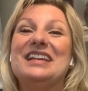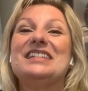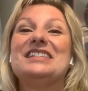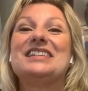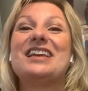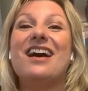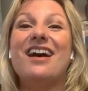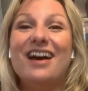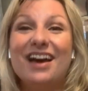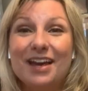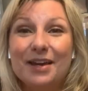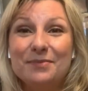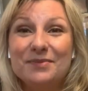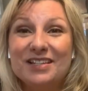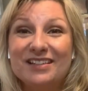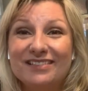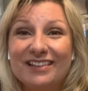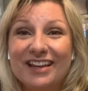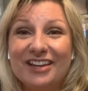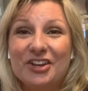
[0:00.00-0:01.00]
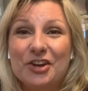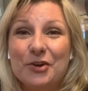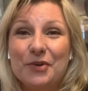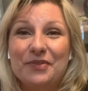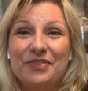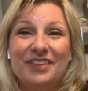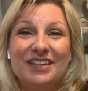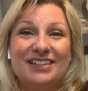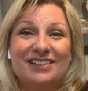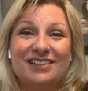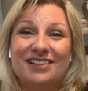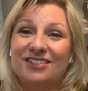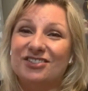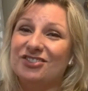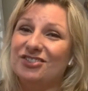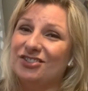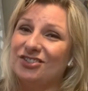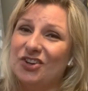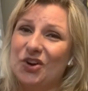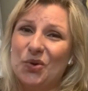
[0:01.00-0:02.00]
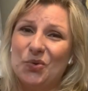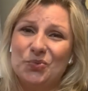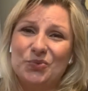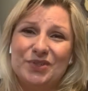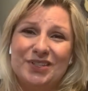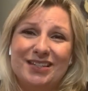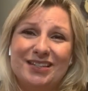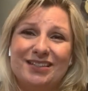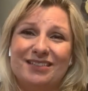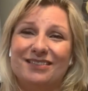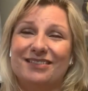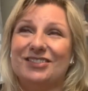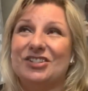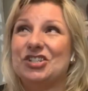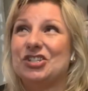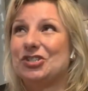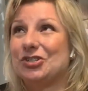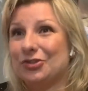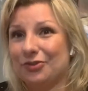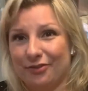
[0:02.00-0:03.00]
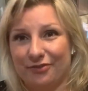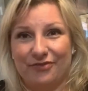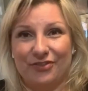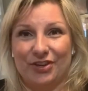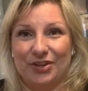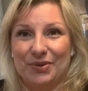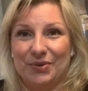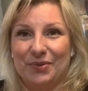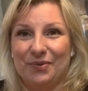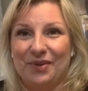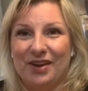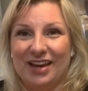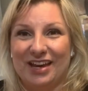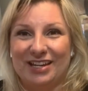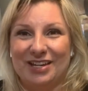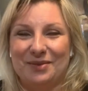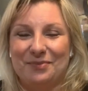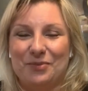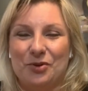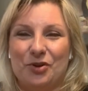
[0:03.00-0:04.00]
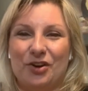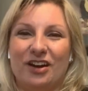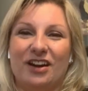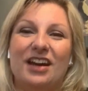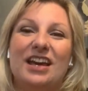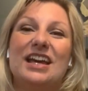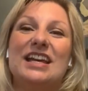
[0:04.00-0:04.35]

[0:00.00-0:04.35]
Time to let go of things that don't serve you anymore.